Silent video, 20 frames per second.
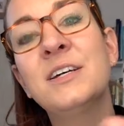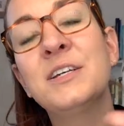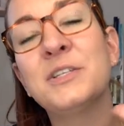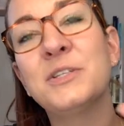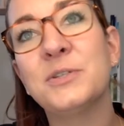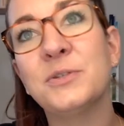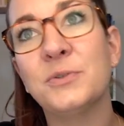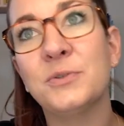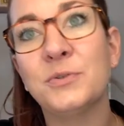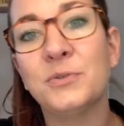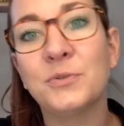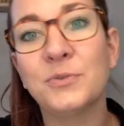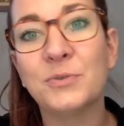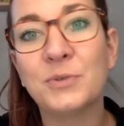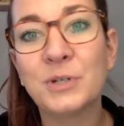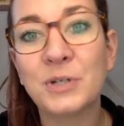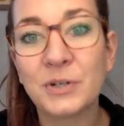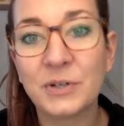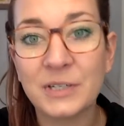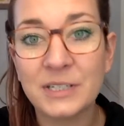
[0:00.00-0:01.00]
to
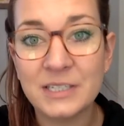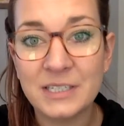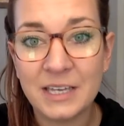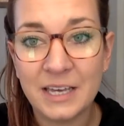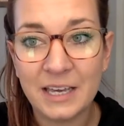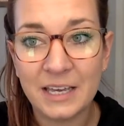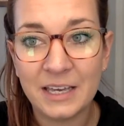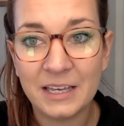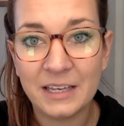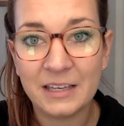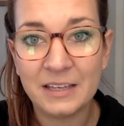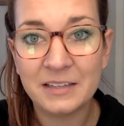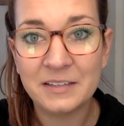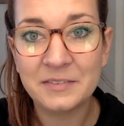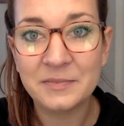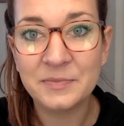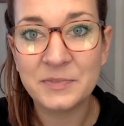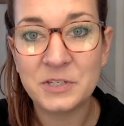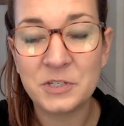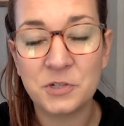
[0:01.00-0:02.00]
current day
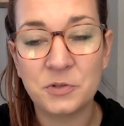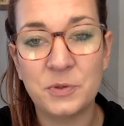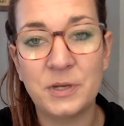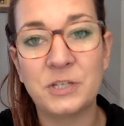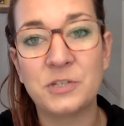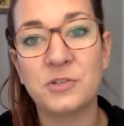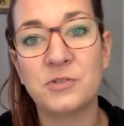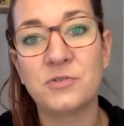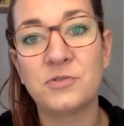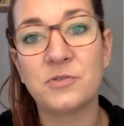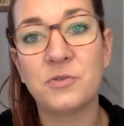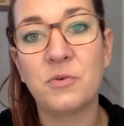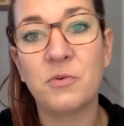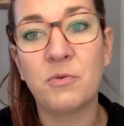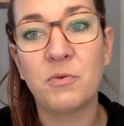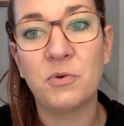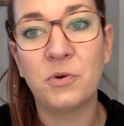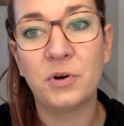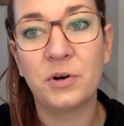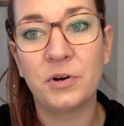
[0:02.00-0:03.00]
situations
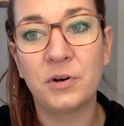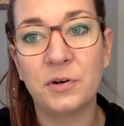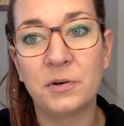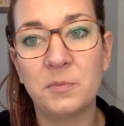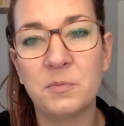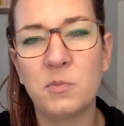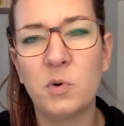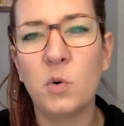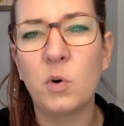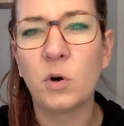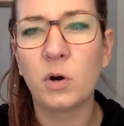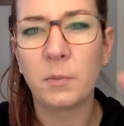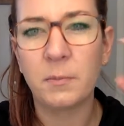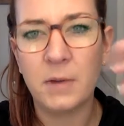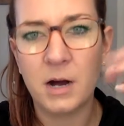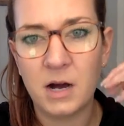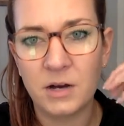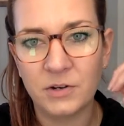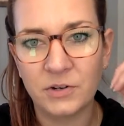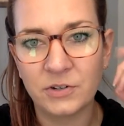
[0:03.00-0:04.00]
or more
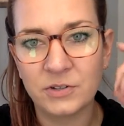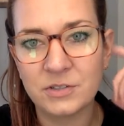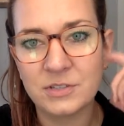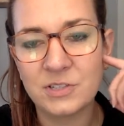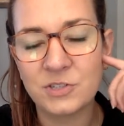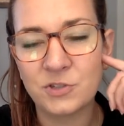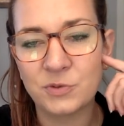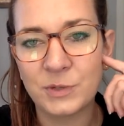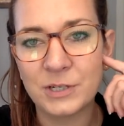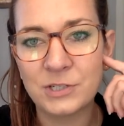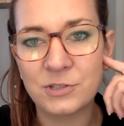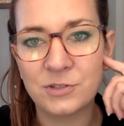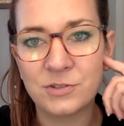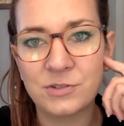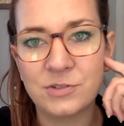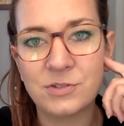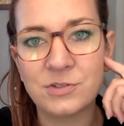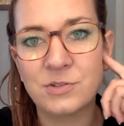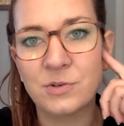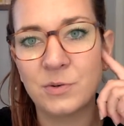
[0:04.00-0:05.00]
modern
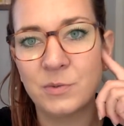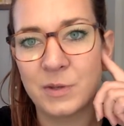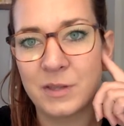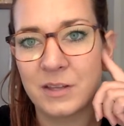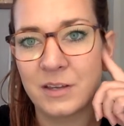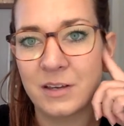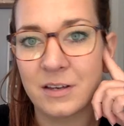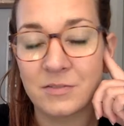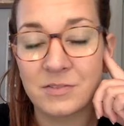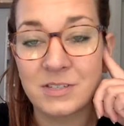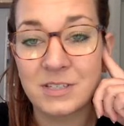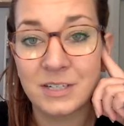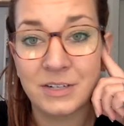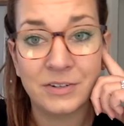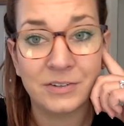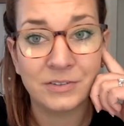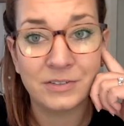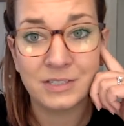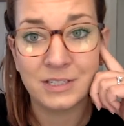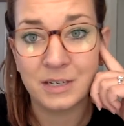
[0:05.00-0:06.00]
situations. So when we think of
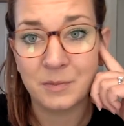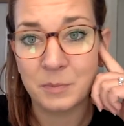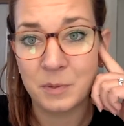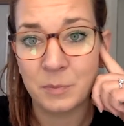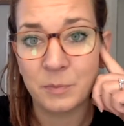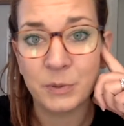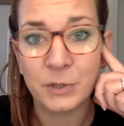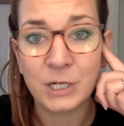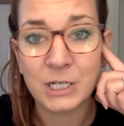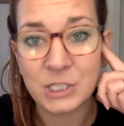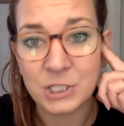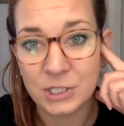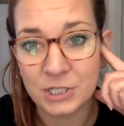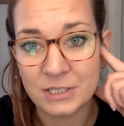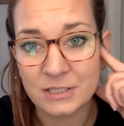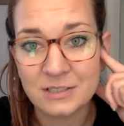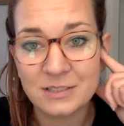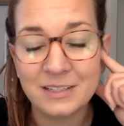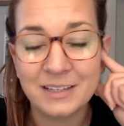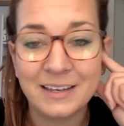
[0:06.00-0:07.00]
stereotype and
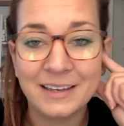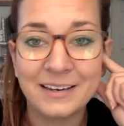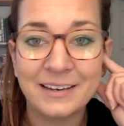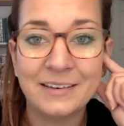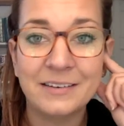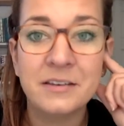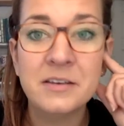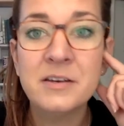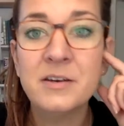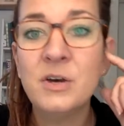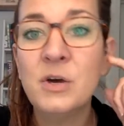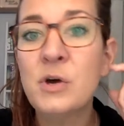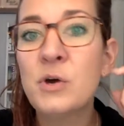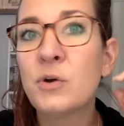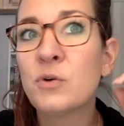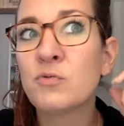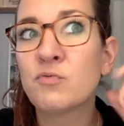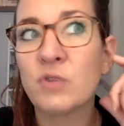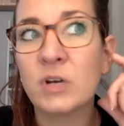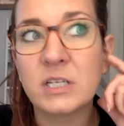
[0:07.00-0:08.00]
prejudice and
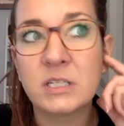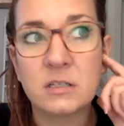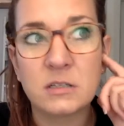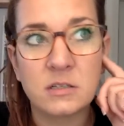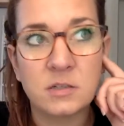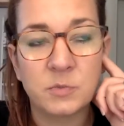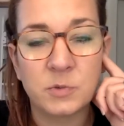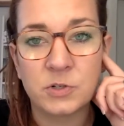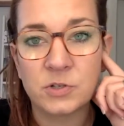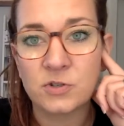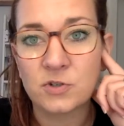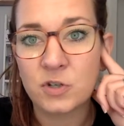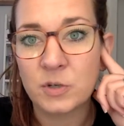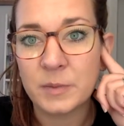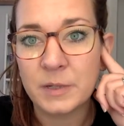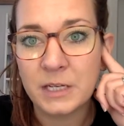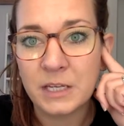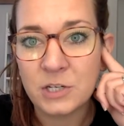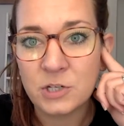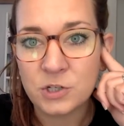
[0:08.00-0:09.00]
racism or
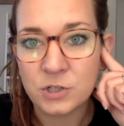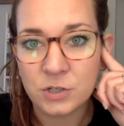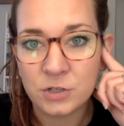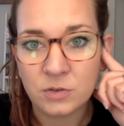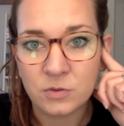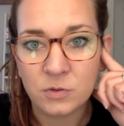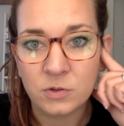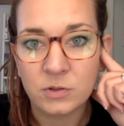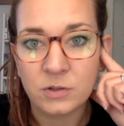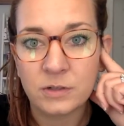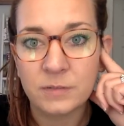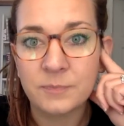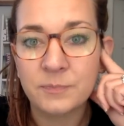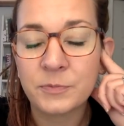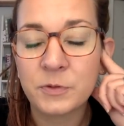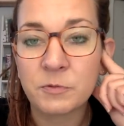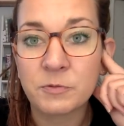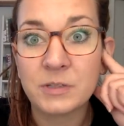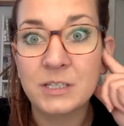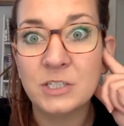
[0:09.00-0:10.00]
discrimination or
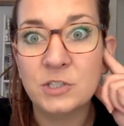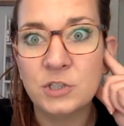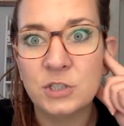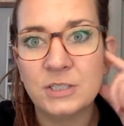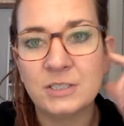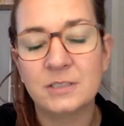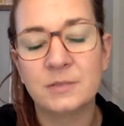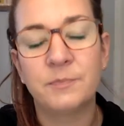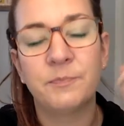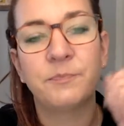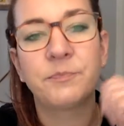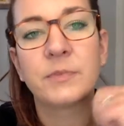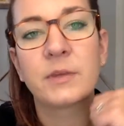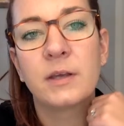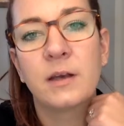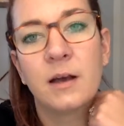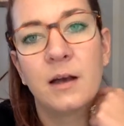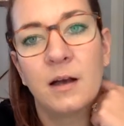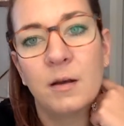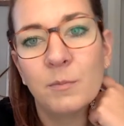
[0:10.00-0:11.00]
religionism,
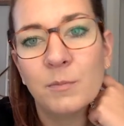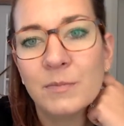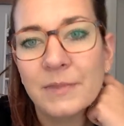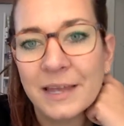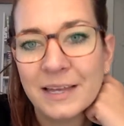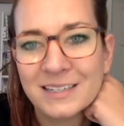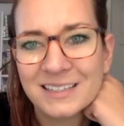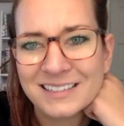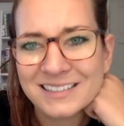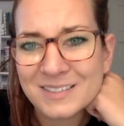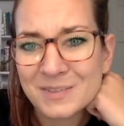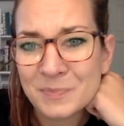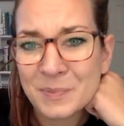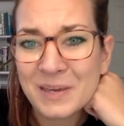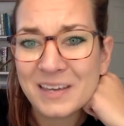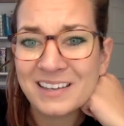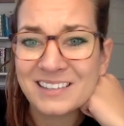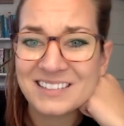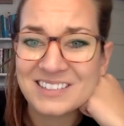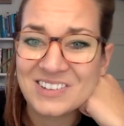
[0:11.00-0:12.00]
that
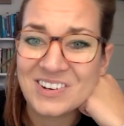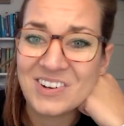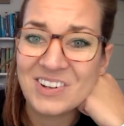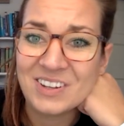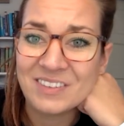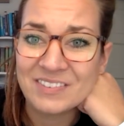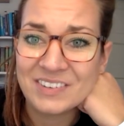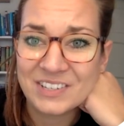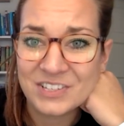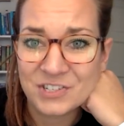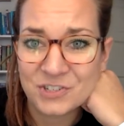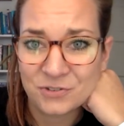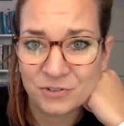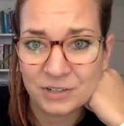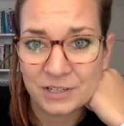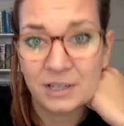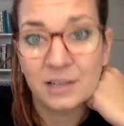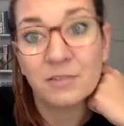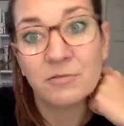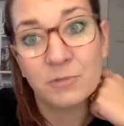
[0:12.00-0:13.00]
spans all of
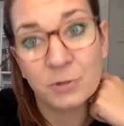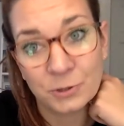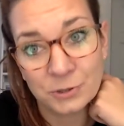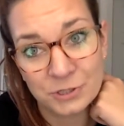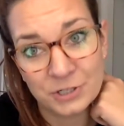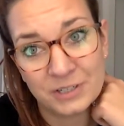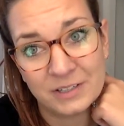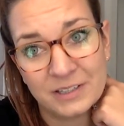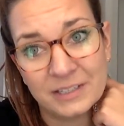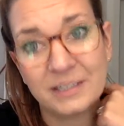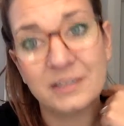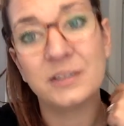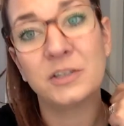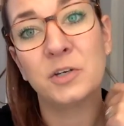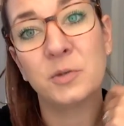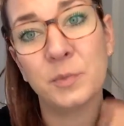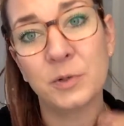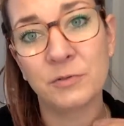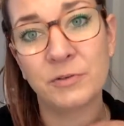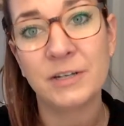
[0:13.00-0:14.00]
history, unfortunately. The
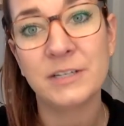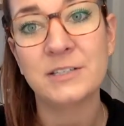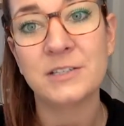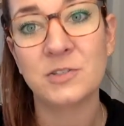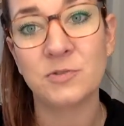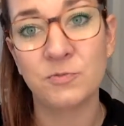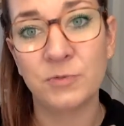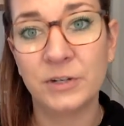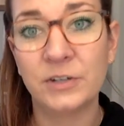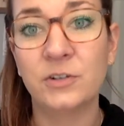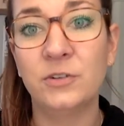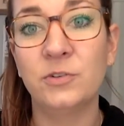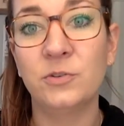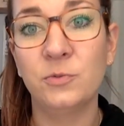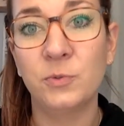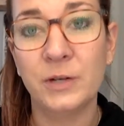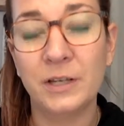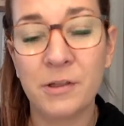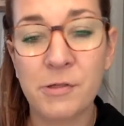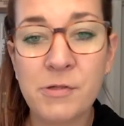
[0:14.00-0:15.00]
human race is riddled
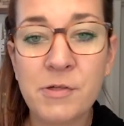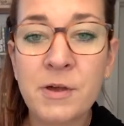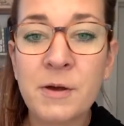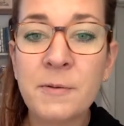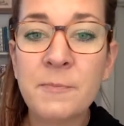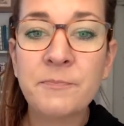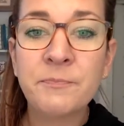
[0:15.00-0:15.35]
with